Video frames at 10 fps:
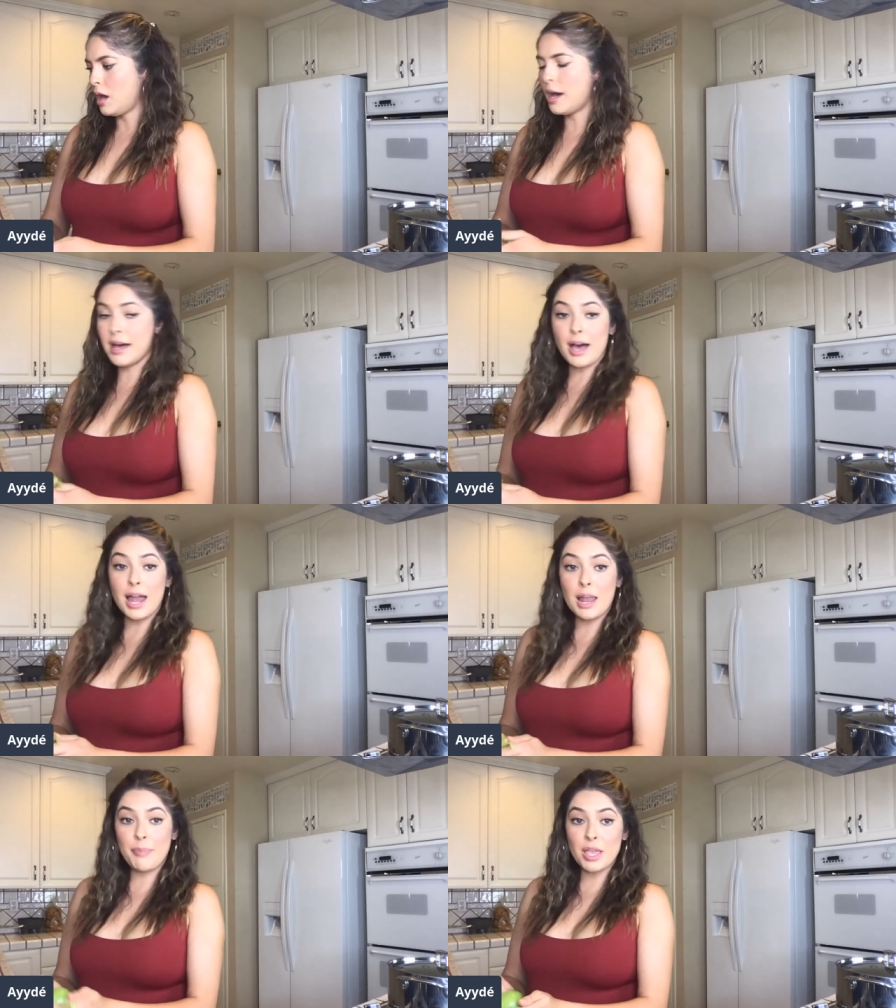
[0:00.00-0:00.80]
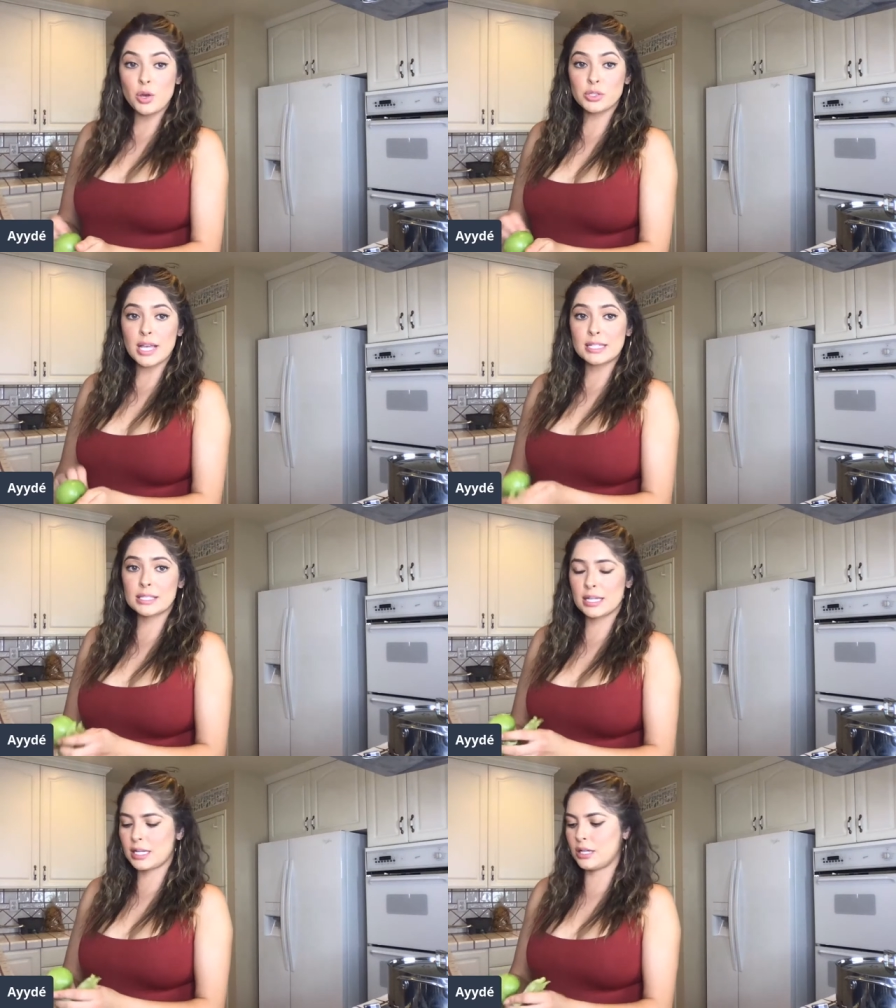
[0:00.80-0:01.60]
uh, jalapenos
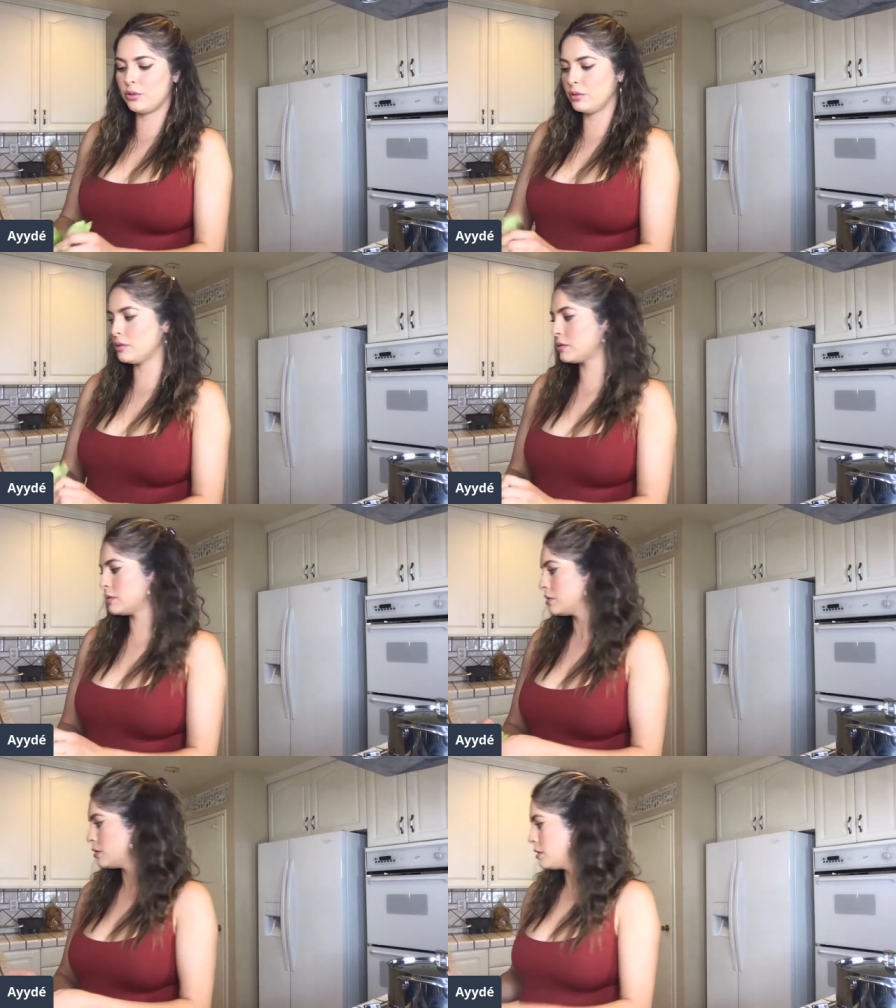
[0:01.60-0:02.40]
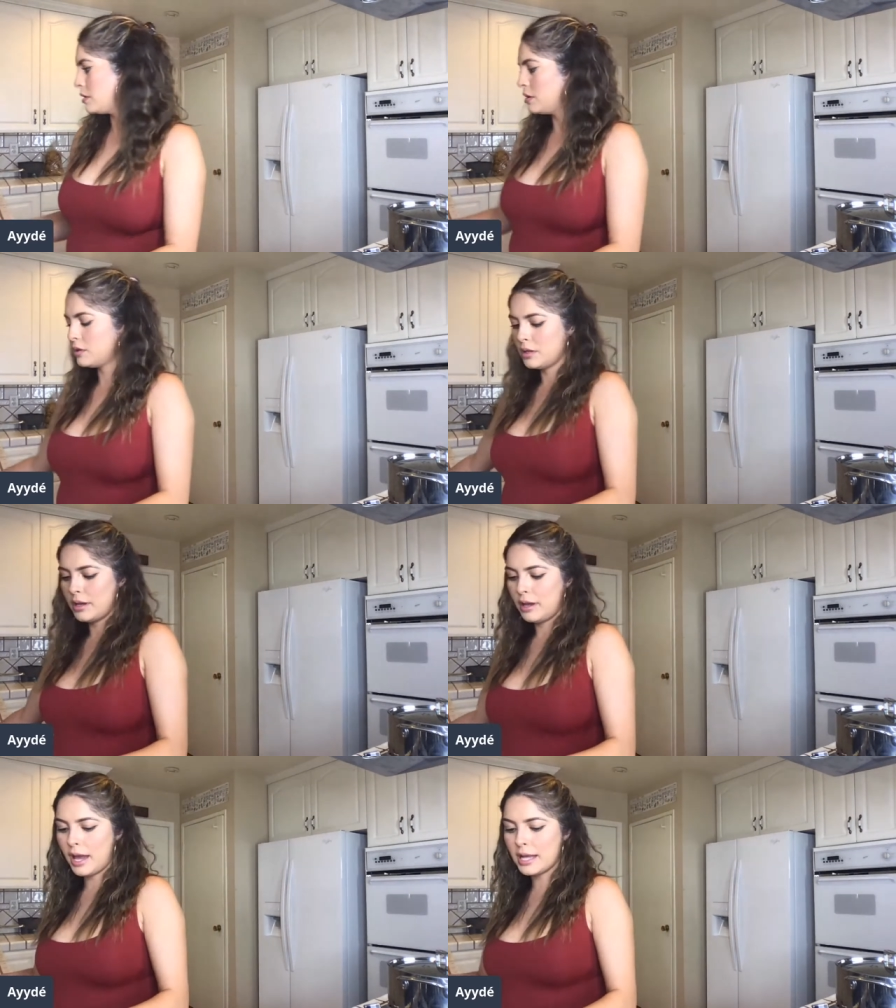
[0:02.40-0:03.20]
and serranos
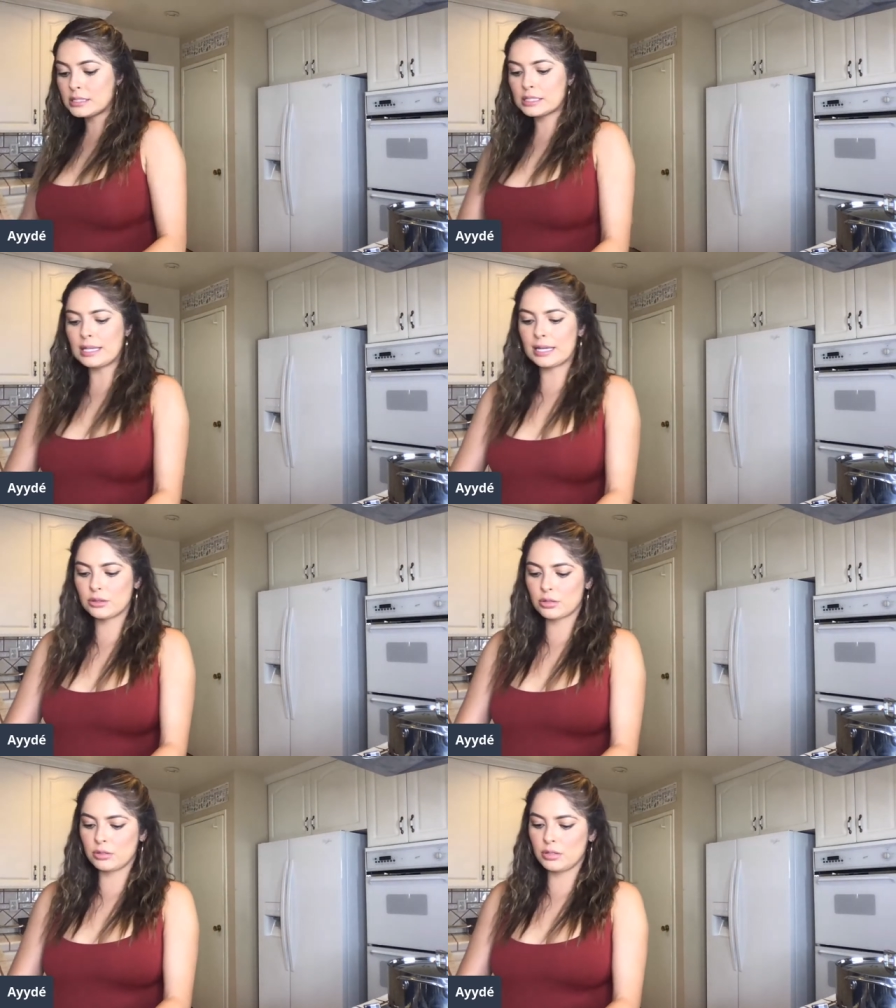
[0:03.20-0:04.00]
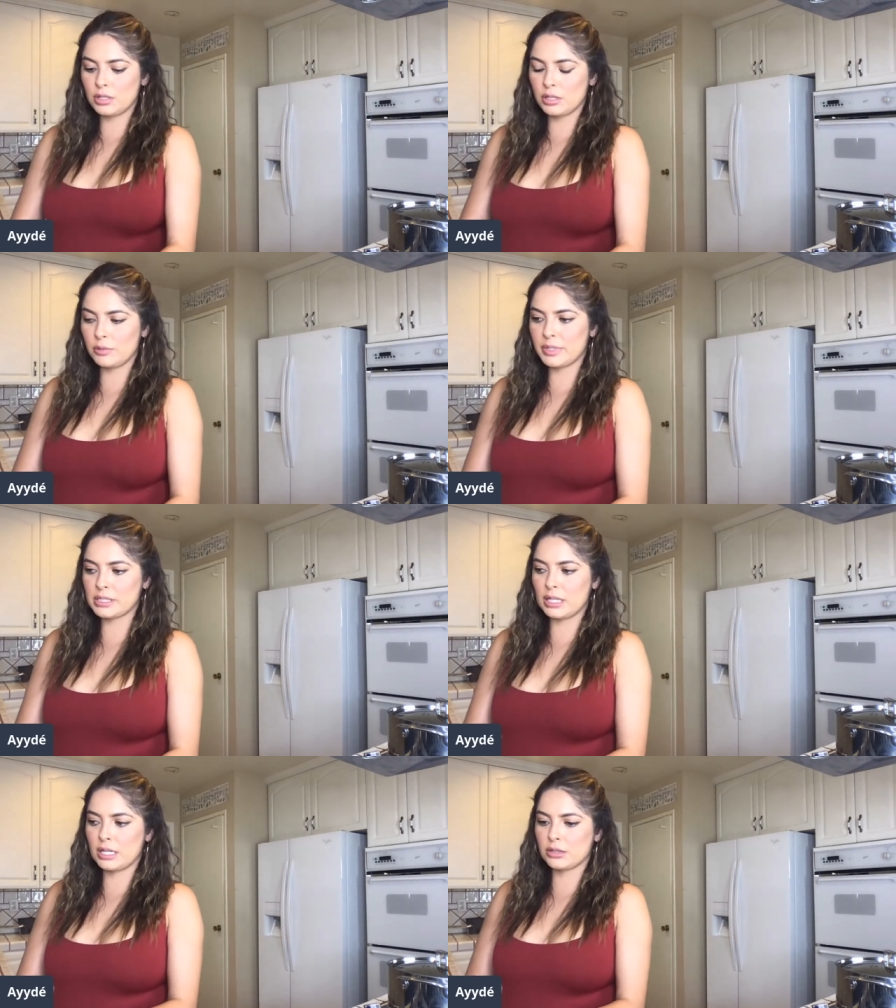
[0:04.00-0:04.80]
and cilantro. You need a little
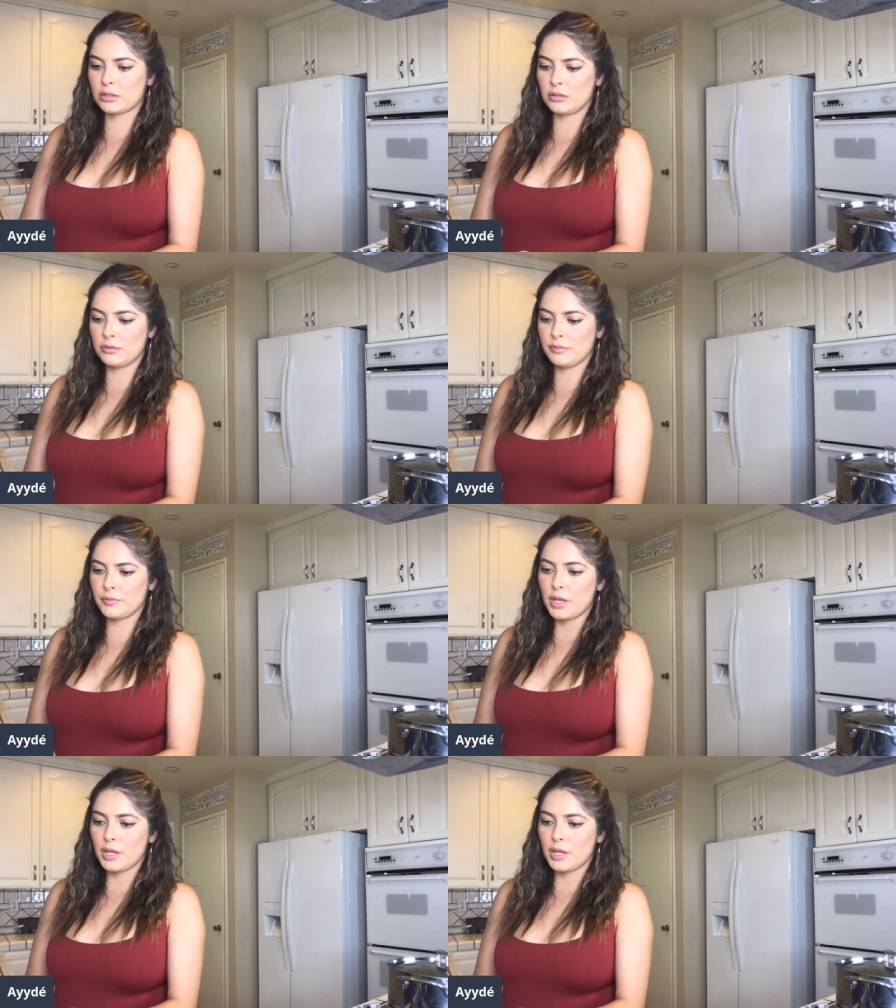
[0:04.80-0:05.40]
bit of cilantro.